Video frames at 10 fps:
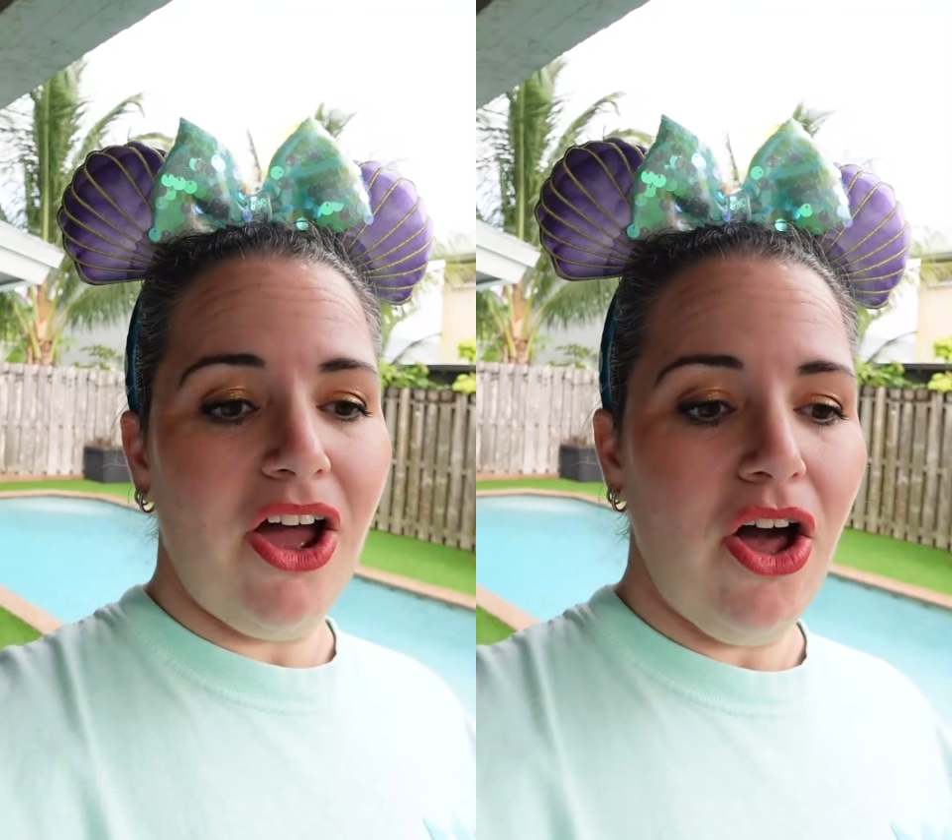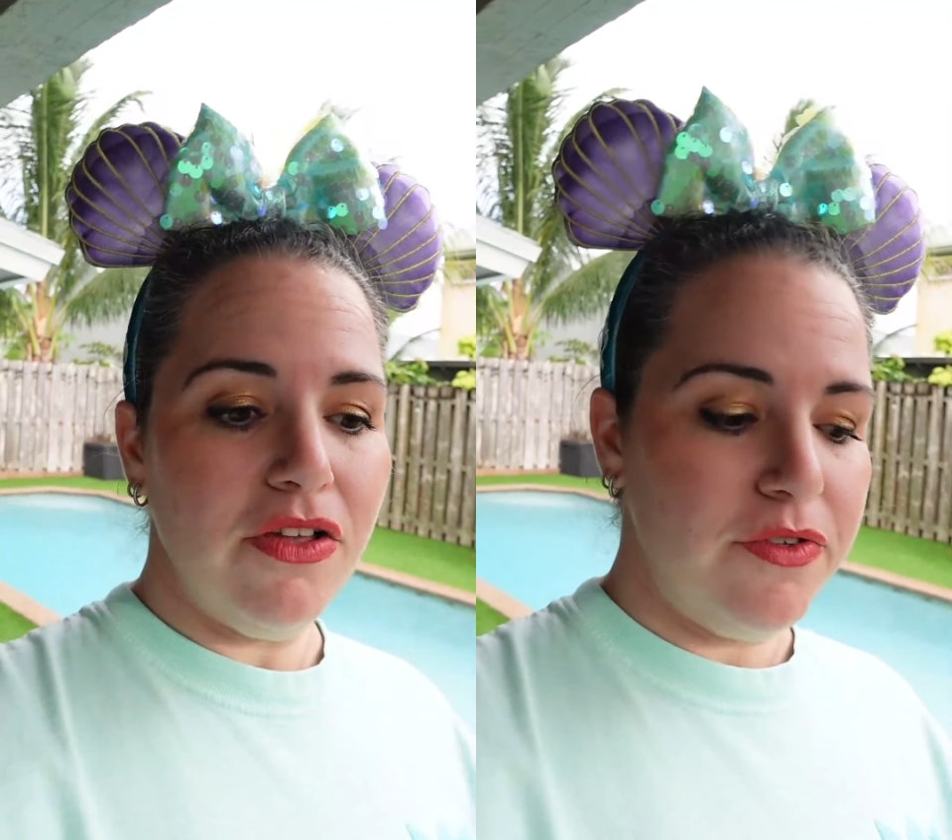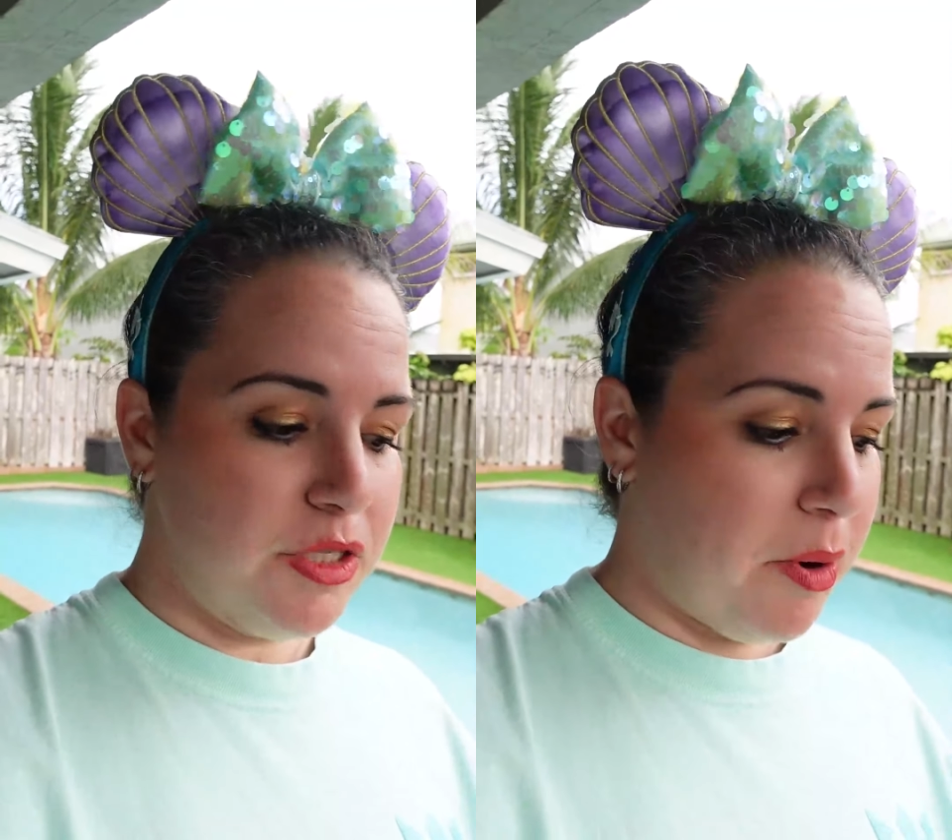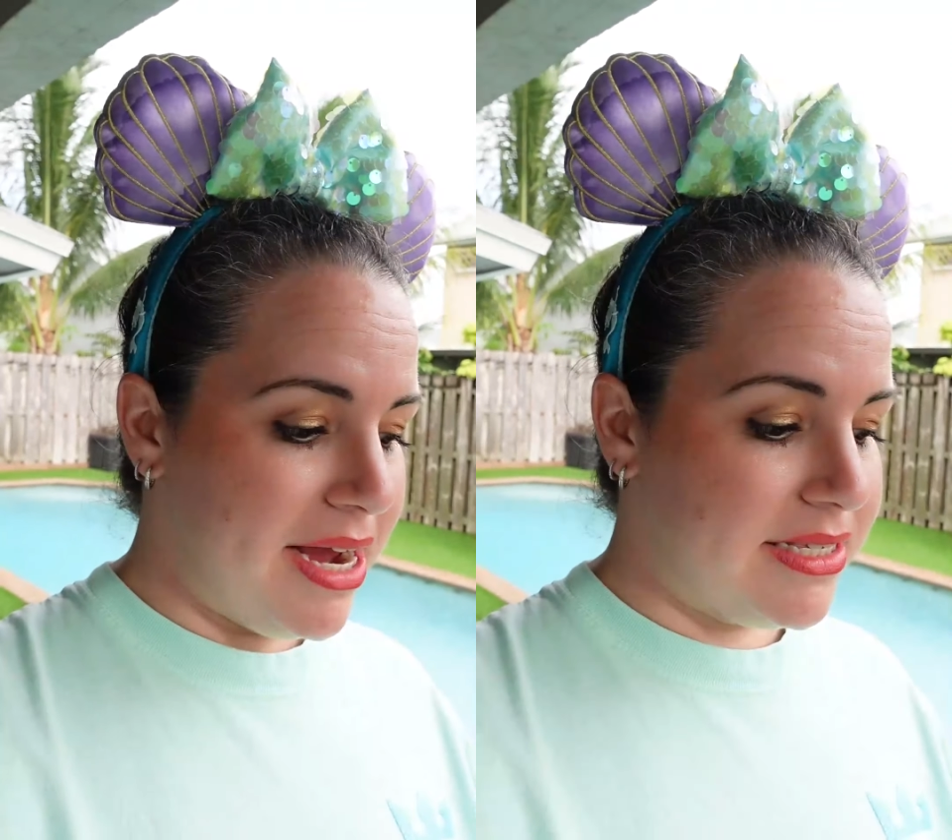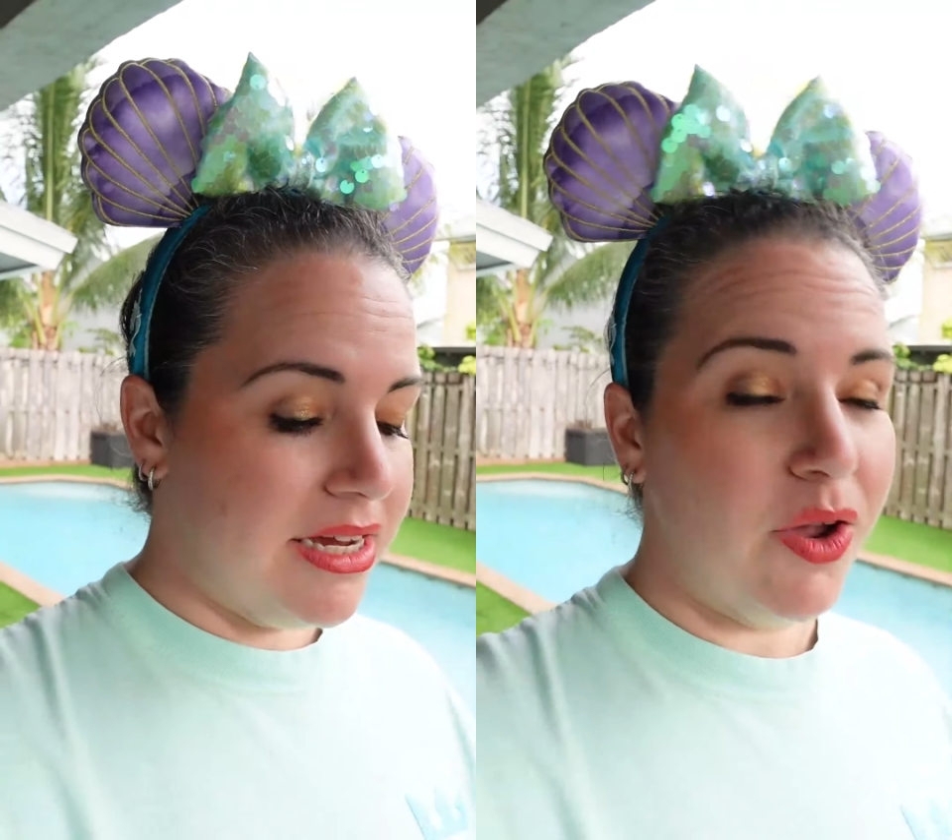all of those
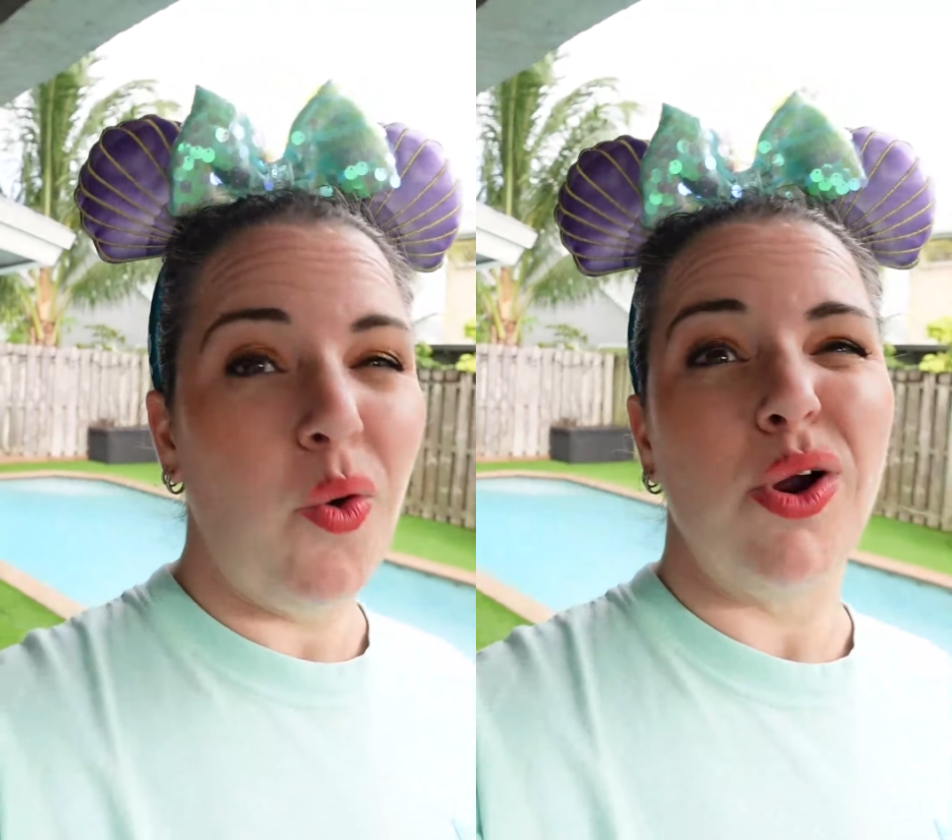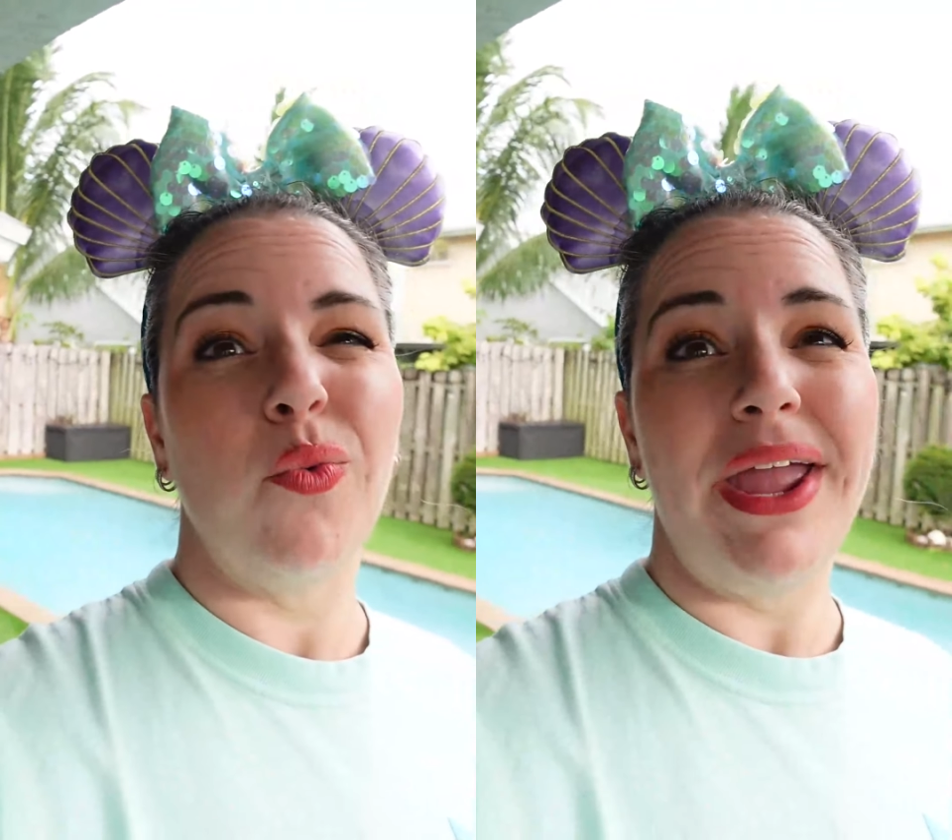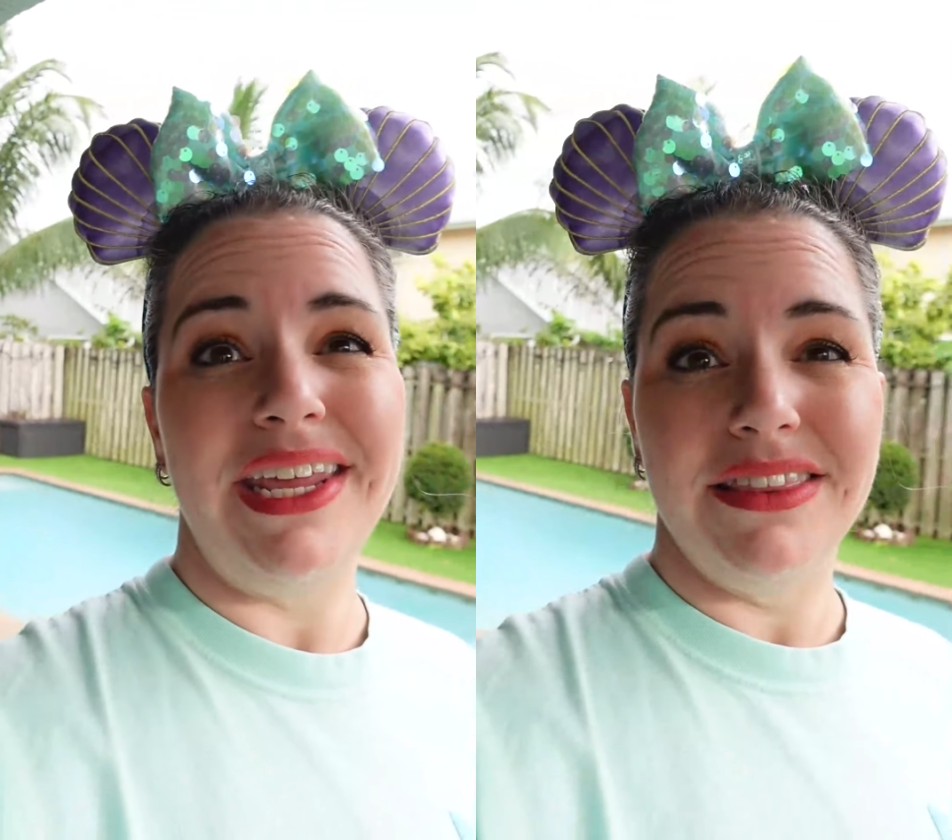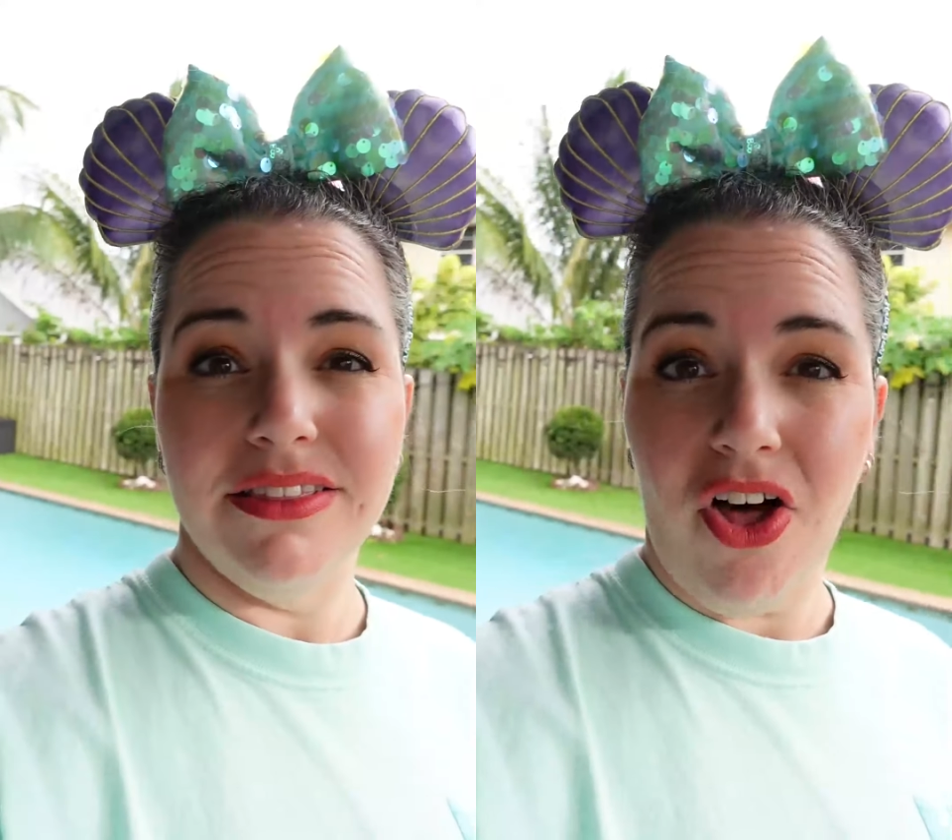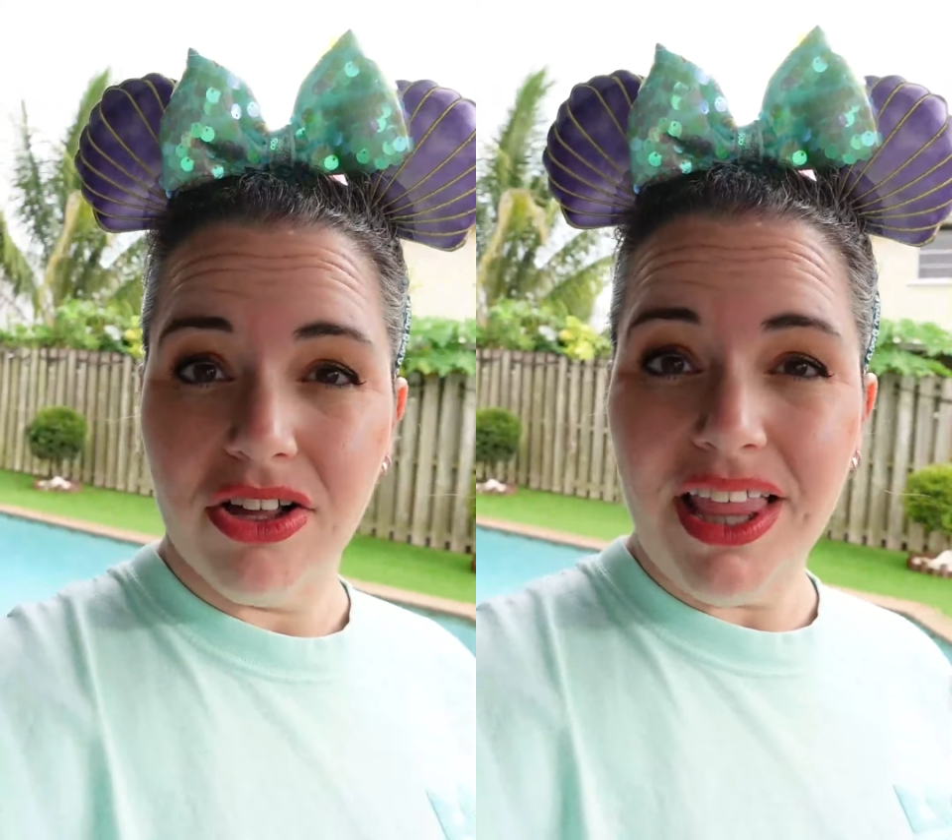pricing or waiting in the
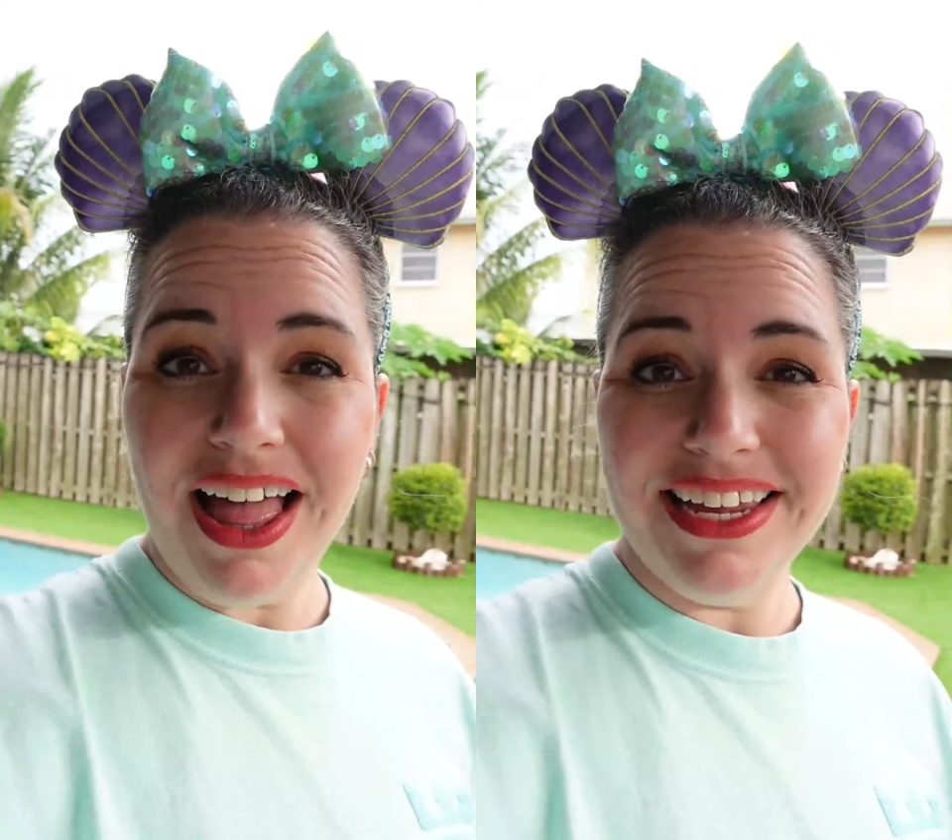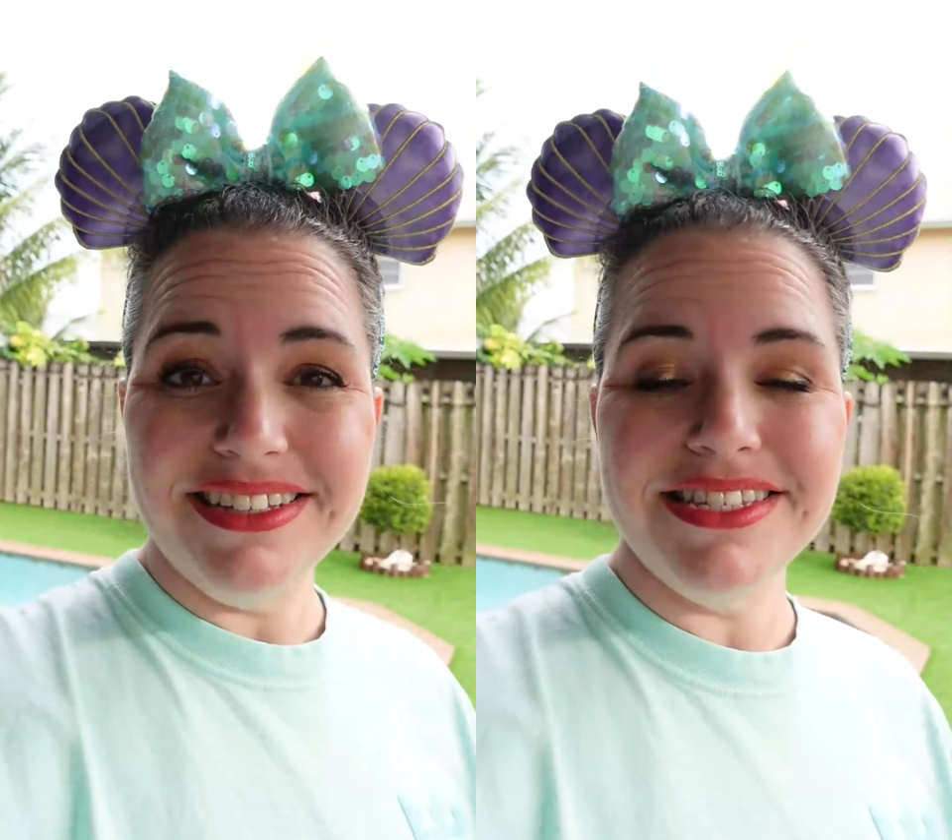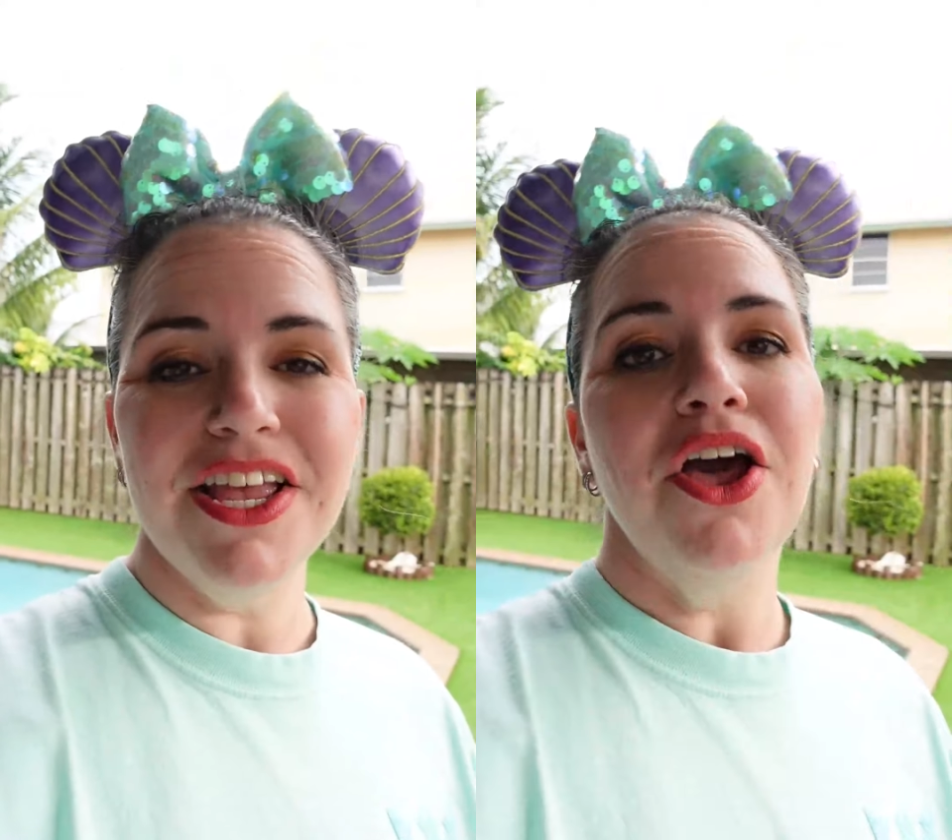long lines